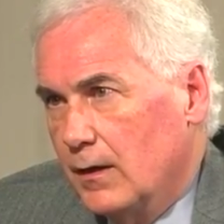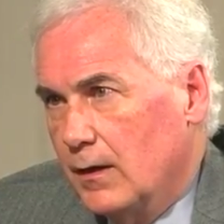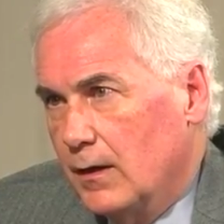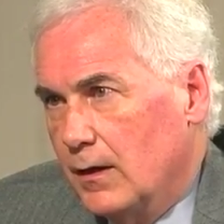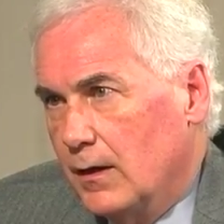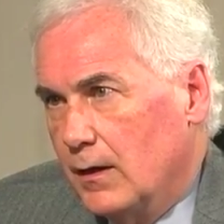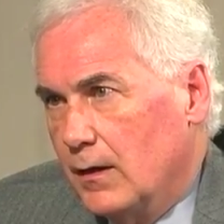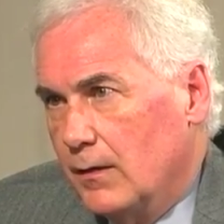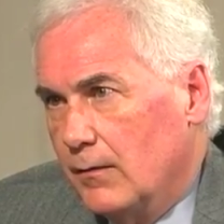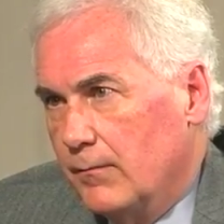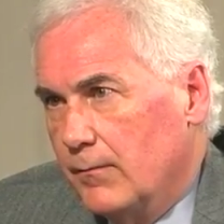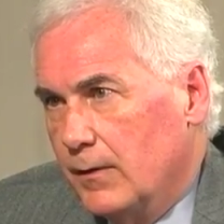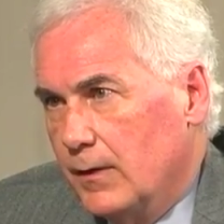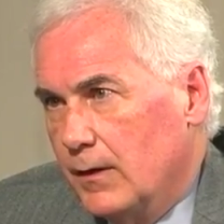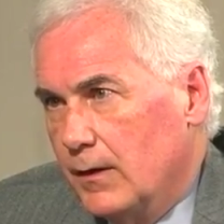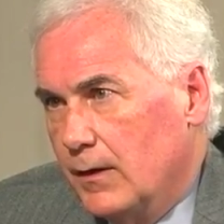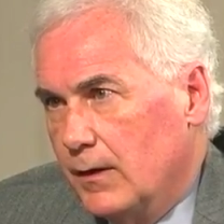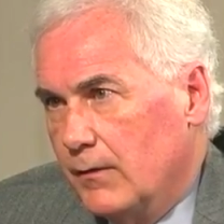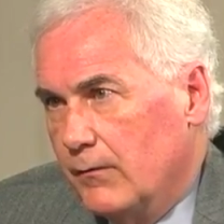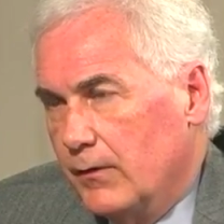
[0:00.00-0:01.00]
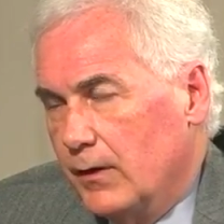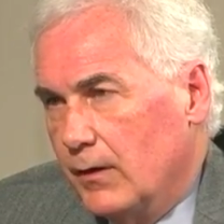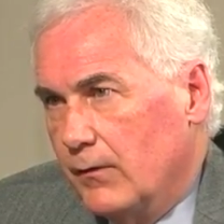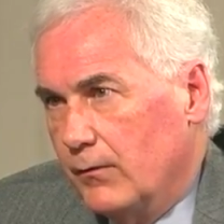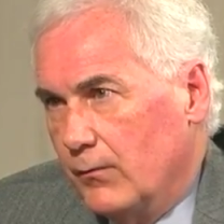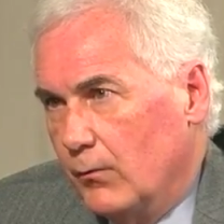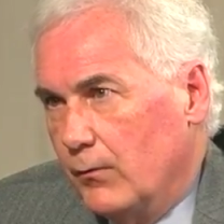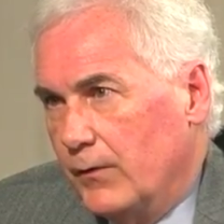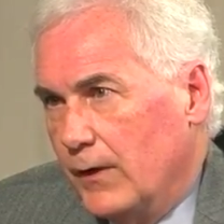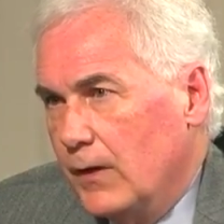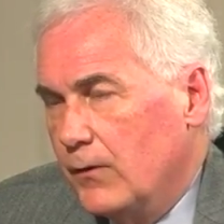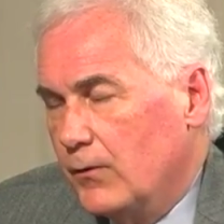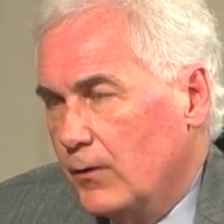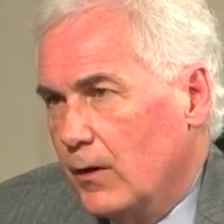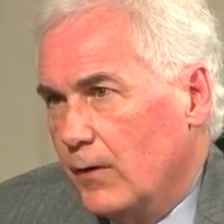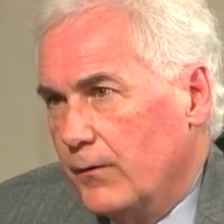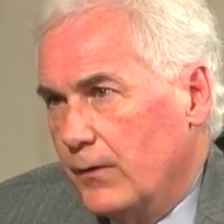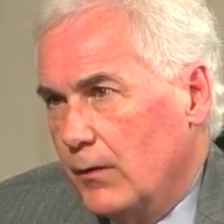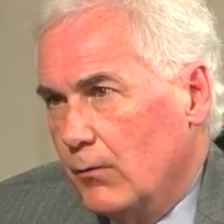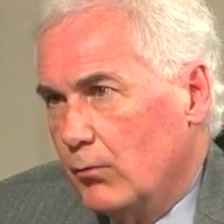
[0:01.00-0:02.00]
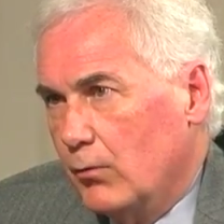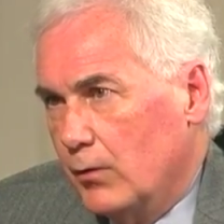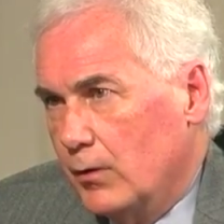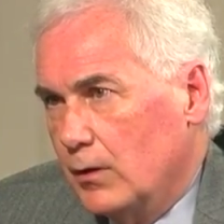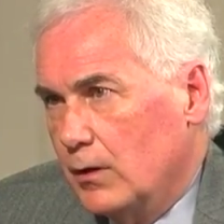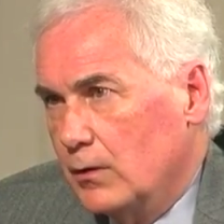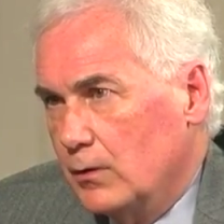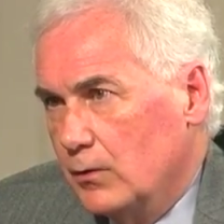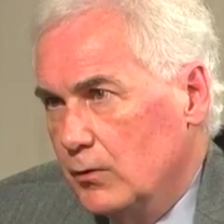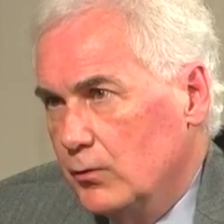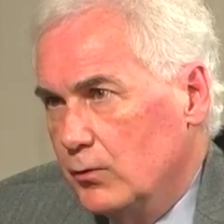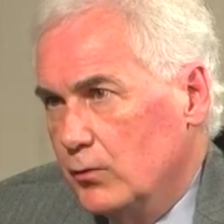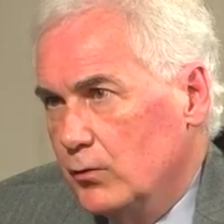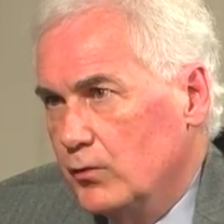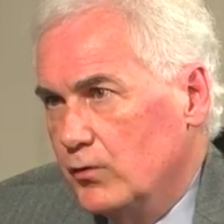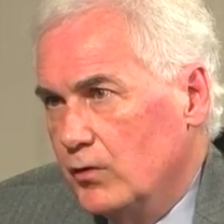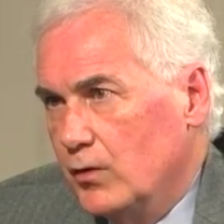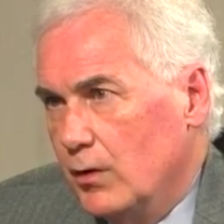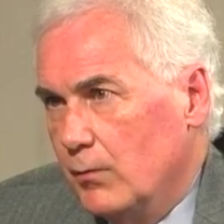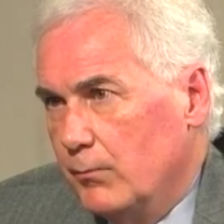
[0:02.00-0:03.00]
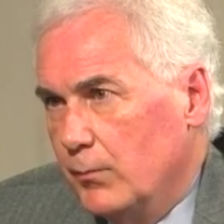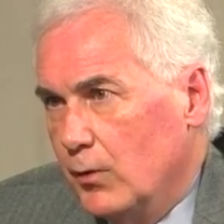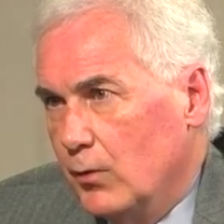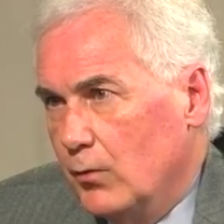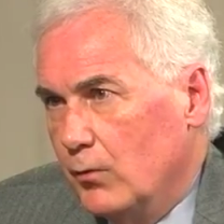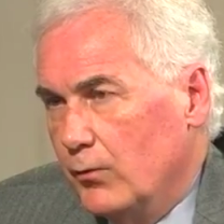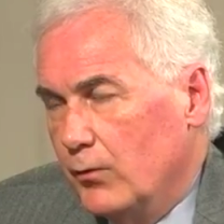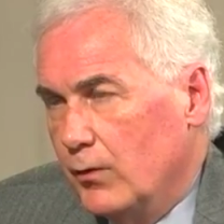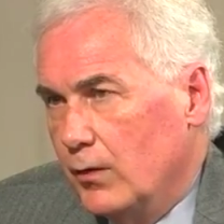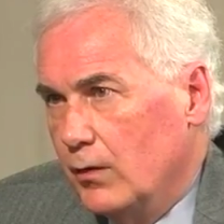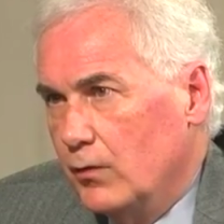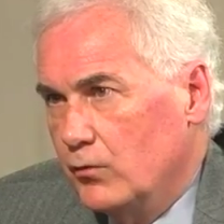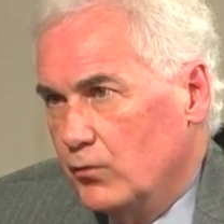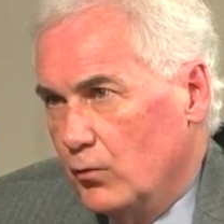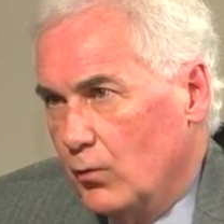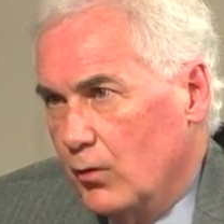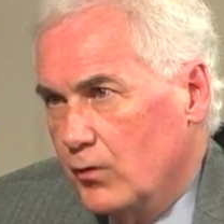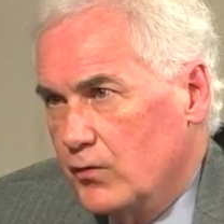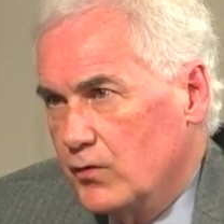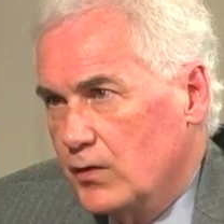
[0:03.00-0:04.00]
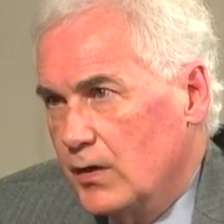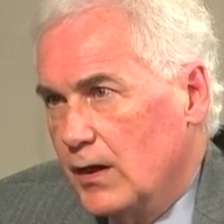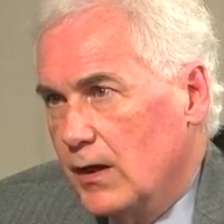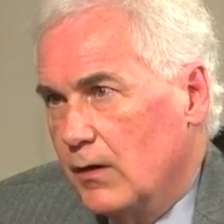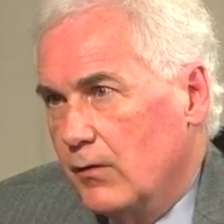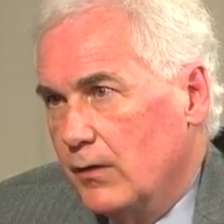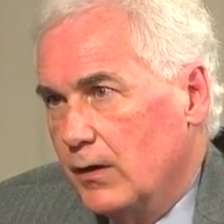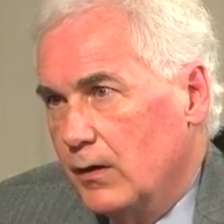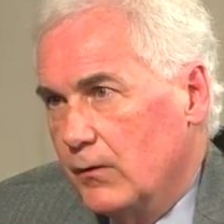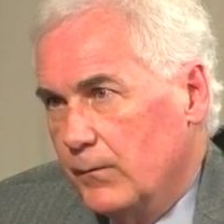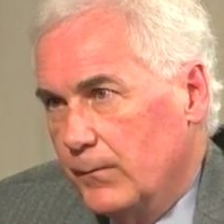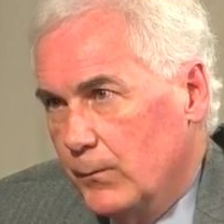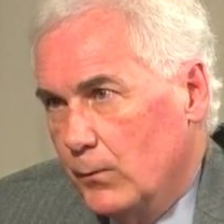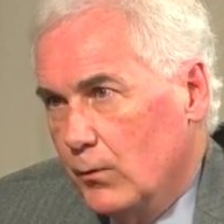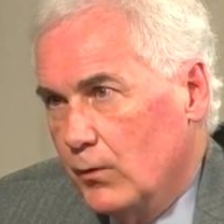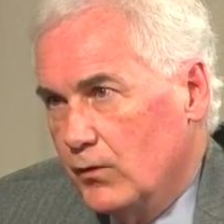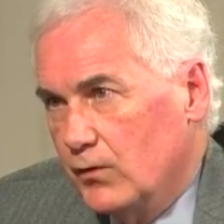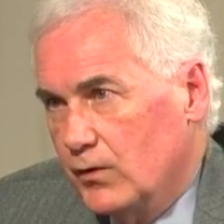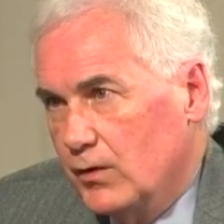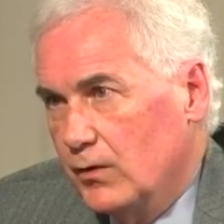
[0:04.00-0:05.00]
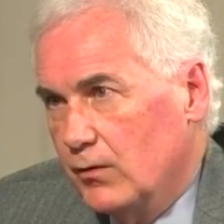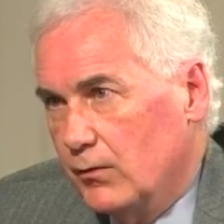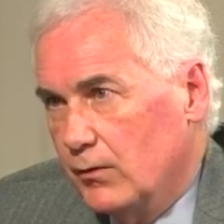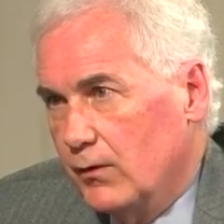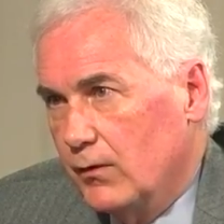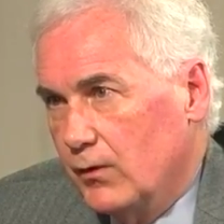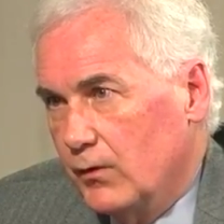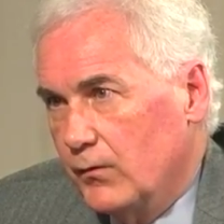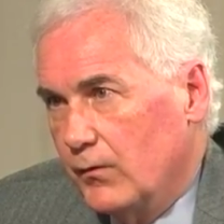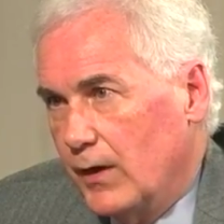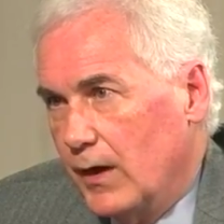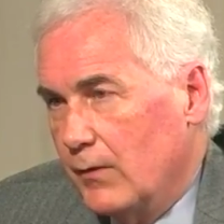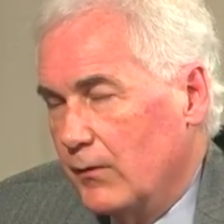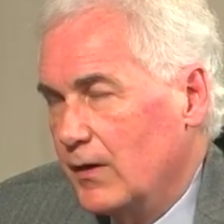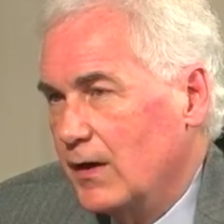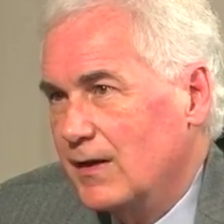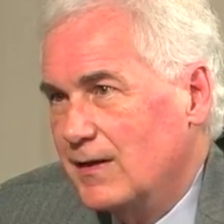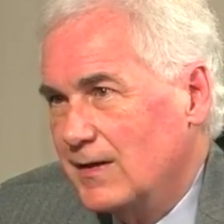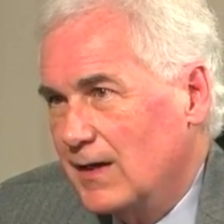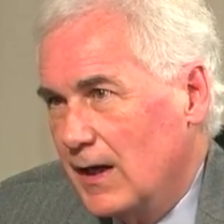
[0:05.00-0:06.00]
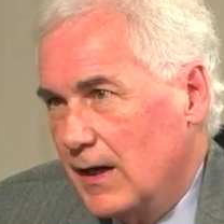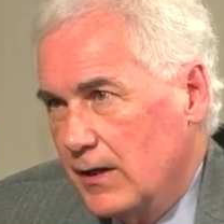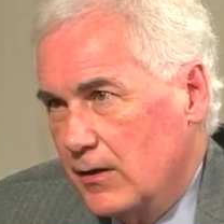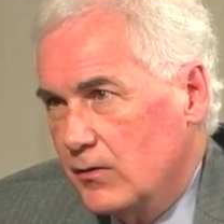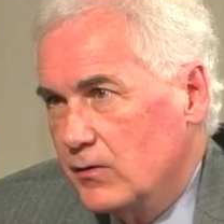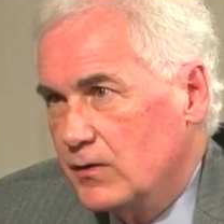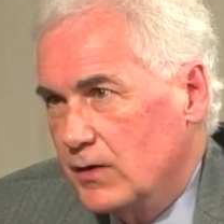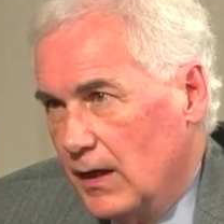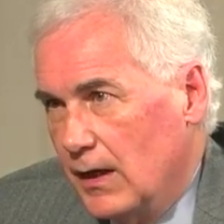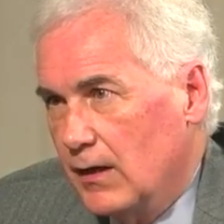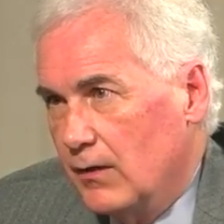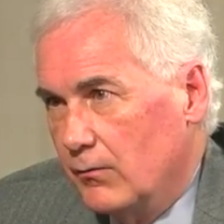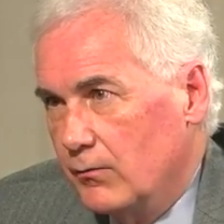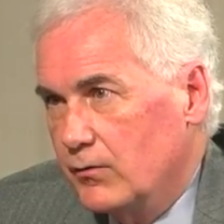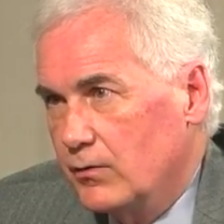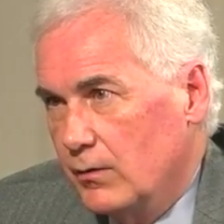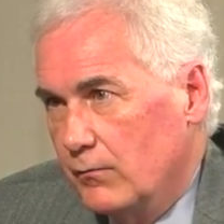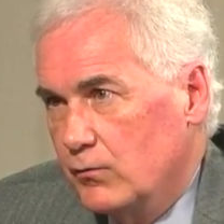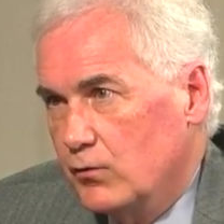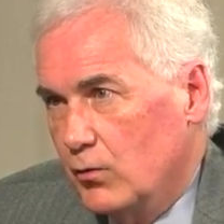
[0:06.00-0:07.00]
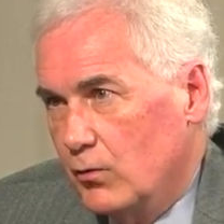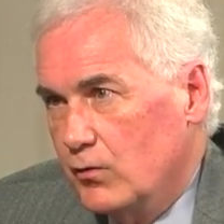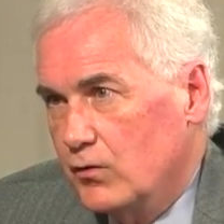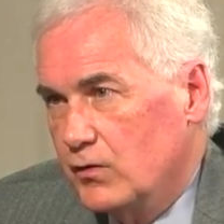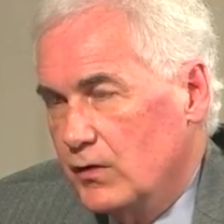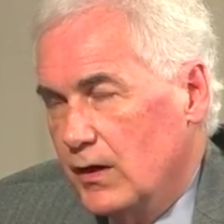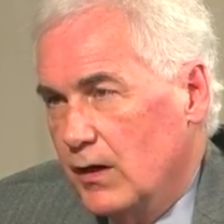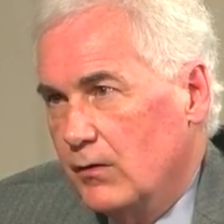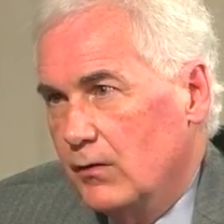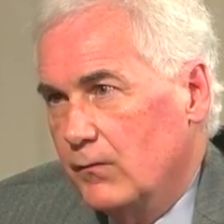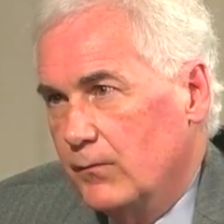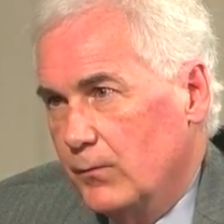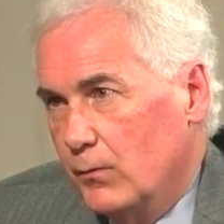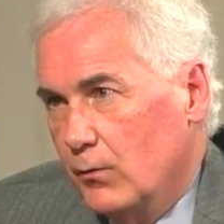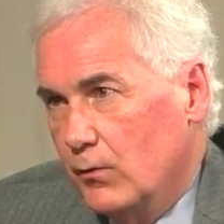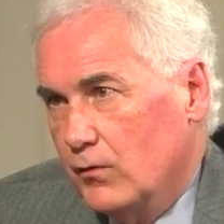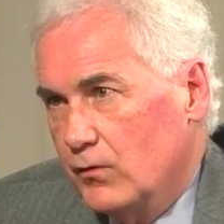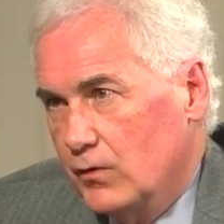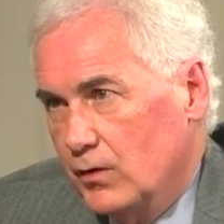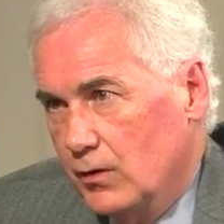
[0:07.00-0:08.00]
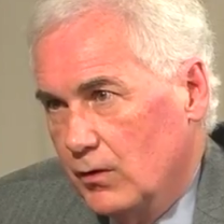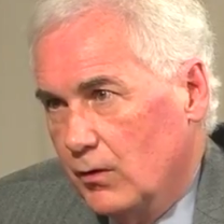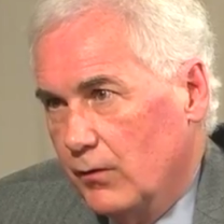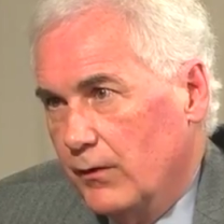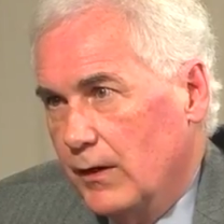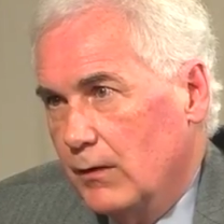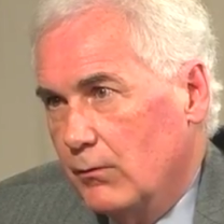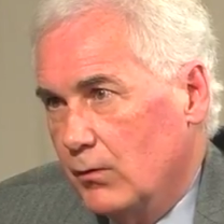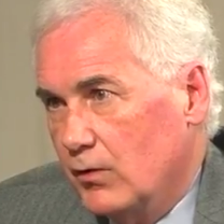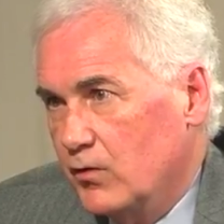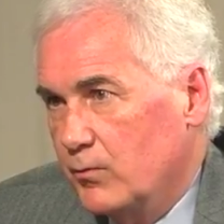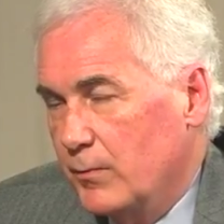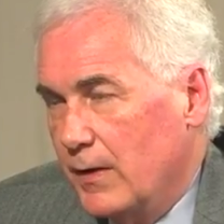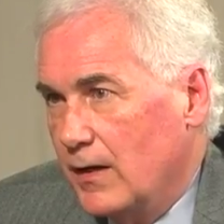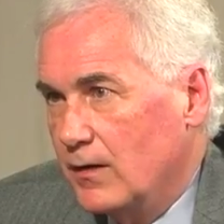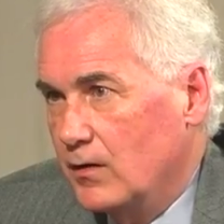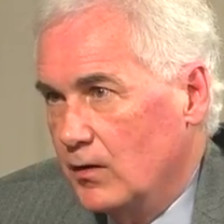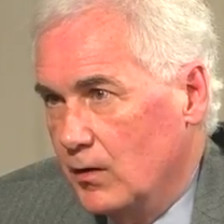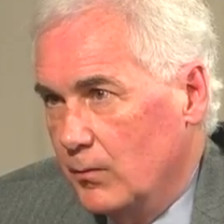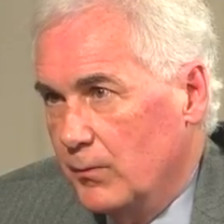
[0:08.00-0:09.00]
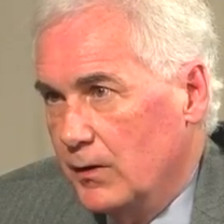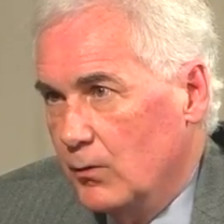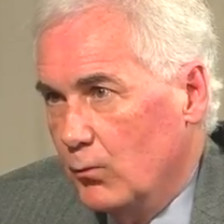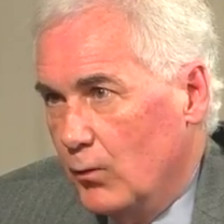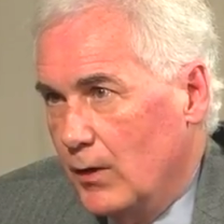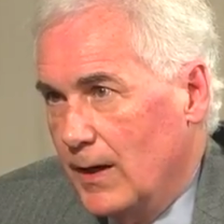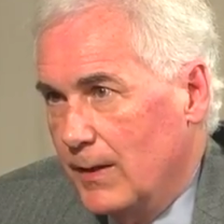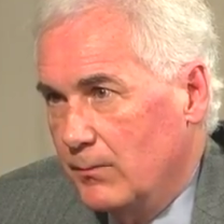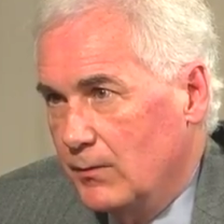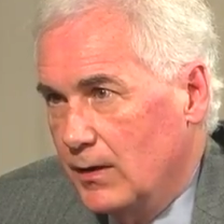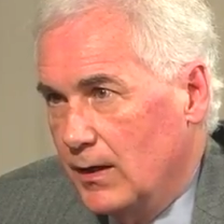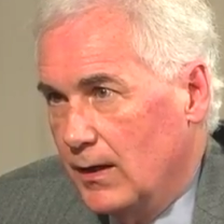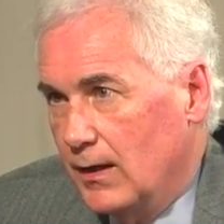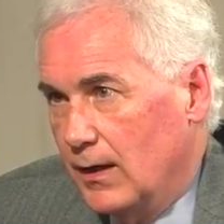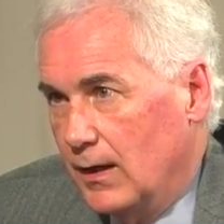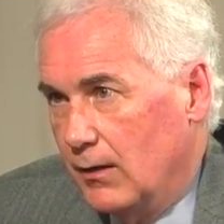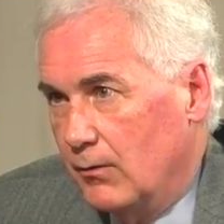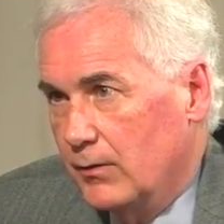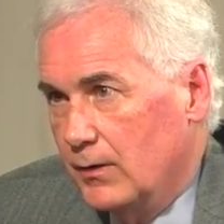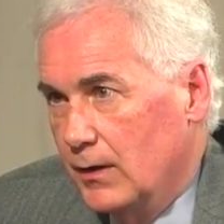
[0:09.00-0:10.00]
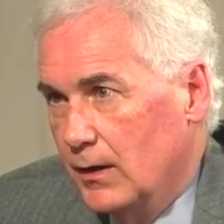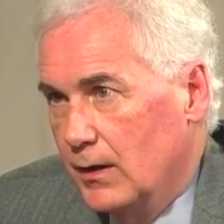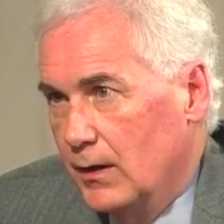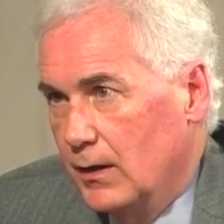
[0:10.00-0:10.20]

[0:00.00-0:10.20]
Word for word: Uh, uh, they thought they were going to lose both Georgetown and Forest Hill to this fire. The entire towns of Georgetown and Forest Hill, they were expecting to be wiped out.